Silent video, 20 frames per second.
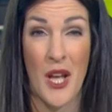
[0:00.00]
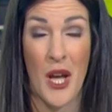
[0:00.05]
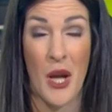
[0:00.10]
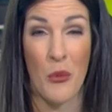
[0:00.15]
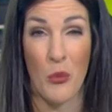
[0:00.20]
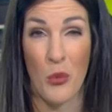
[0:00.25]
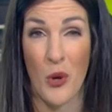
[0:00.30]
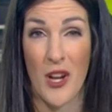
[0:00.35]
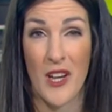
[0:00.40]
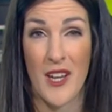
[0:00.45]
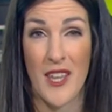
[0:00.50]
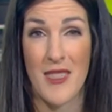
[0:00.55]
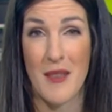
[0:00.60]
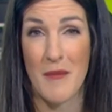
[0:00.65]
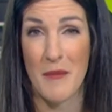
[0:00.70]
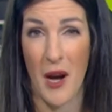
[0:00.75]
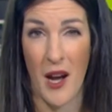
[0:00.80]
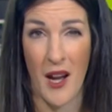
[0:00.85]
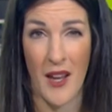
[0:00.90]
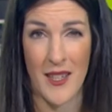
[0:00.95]
and work in the
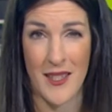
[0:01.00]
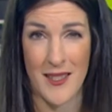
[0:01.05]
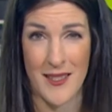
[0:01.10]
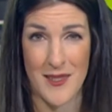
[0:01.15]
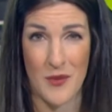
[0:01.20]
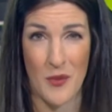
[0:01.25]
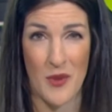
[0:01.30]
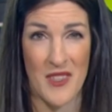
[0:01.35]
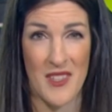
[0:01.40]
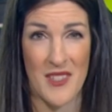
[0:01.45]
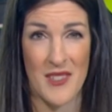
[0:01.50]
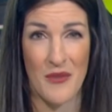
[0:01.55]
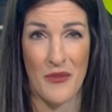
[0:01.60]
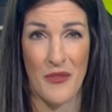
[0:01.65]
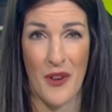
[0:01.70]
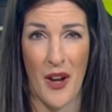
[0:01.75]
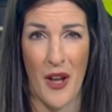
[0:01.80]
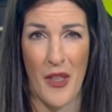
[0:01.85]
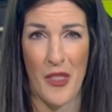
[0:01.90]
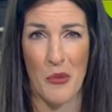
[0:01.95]
mines with his
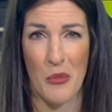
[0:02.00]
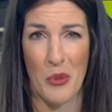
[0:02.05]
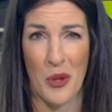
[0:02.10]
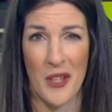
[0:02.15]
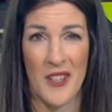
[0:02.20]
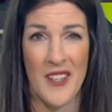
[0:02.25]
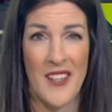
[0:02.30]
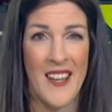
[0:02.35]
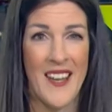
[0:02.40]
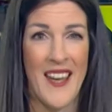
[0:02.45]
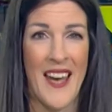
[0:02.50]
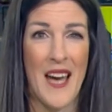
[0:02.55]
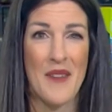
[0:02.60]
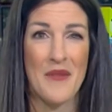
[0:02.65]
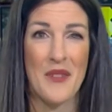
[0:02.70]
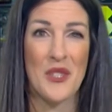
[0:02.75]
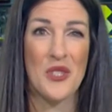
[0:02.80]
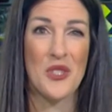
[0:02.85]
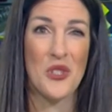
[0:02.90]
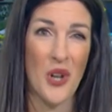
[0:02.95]
father. But
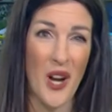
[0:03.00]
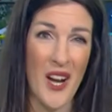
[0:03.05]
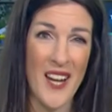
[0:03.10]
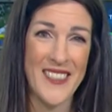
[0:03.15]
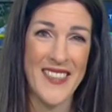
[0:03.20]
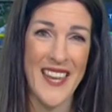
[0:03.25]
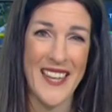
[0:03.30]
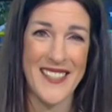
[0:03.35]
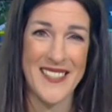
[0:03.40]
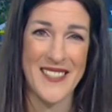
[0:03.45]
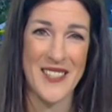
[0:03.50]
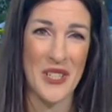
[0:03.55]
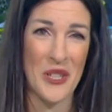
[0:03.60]
having tried that as a